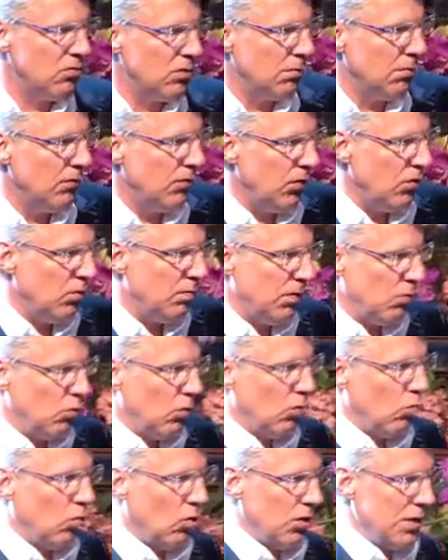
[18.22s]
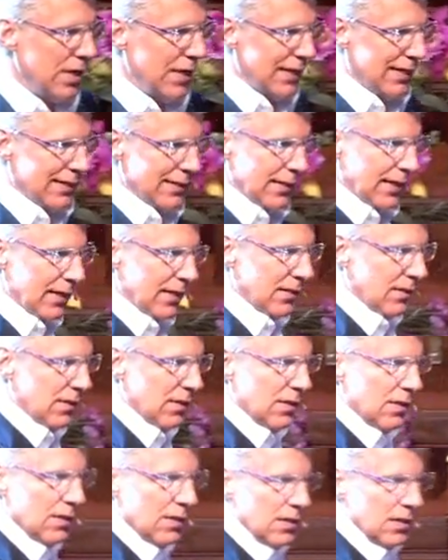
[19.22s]
some of you, but we're working on that.
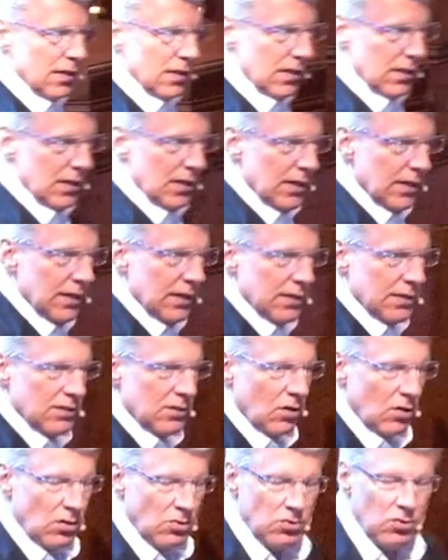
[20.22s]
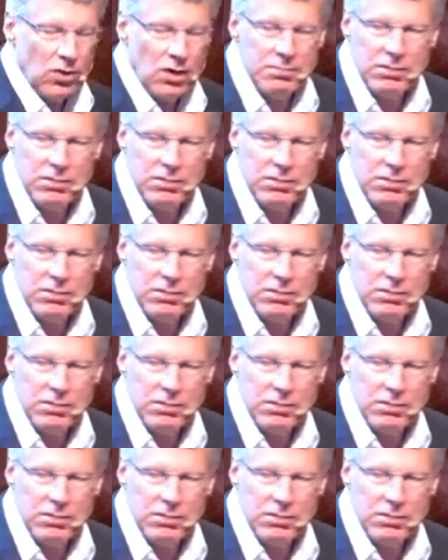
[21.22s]
And also,